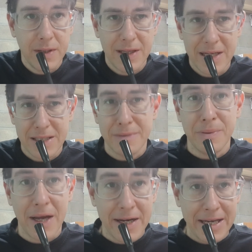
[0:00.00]

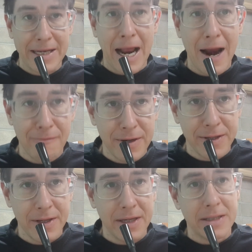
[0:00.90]
explaining
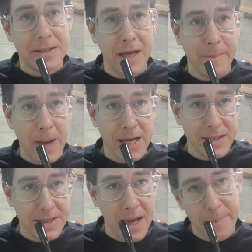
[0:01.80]
everything step by
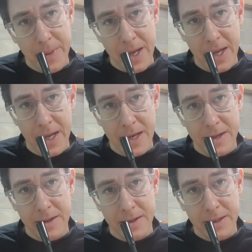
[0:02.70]
step
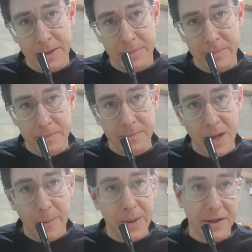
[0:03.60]
and
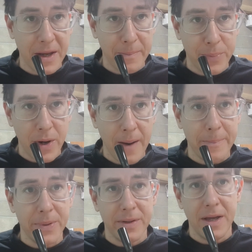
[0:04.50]
helping them
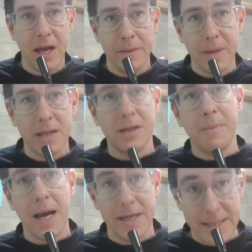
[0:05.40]
prep and make some
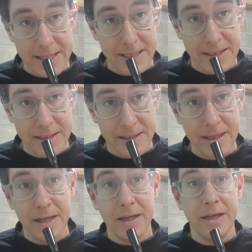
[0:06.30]
ideas.
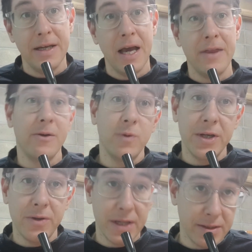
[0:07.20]
And then when
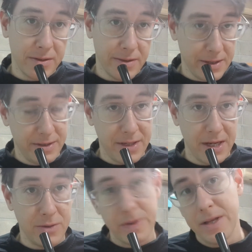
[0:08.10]
you get to the
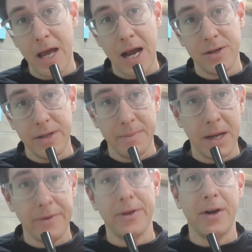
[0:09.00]
stage where they actually
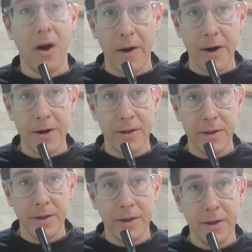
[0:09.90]
make the card,
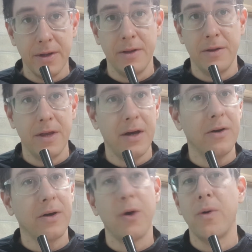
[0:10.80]

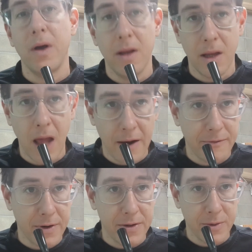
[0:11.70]
they'll go a lot
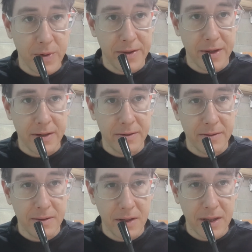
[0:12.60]
further with it
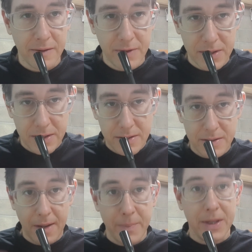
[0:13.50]
than if you just
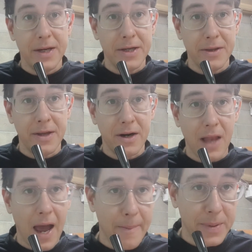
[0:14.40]
dump it in their
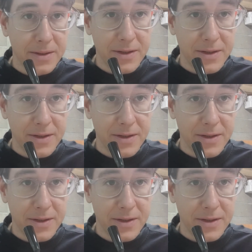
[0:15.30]
lap and